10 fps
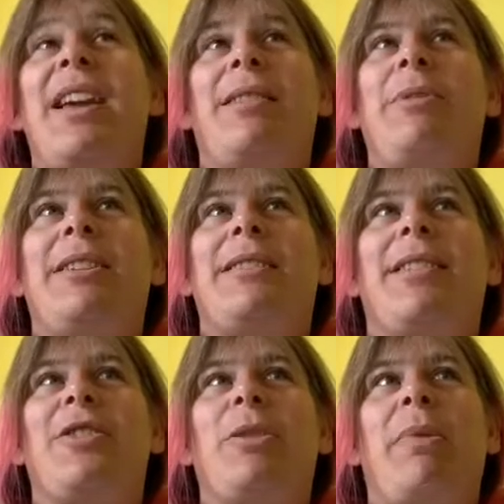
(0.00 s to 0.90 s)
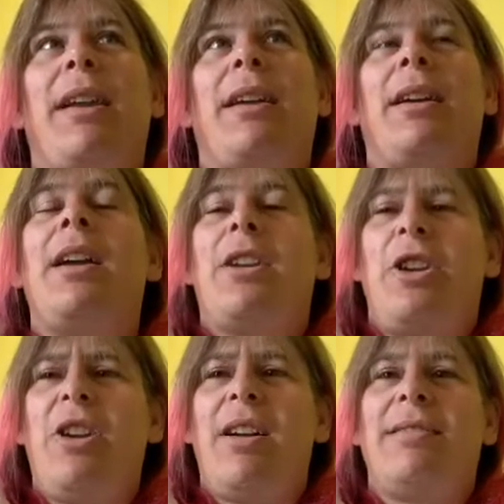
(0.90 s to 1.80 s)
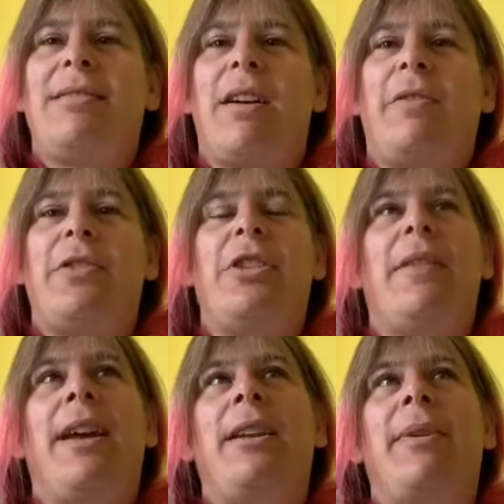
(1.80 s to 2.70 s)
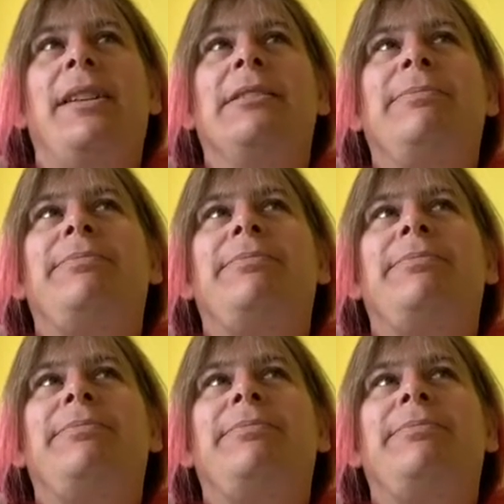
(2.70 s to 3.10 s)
We had a big discussion about it. You learn stuff, so do it anyway.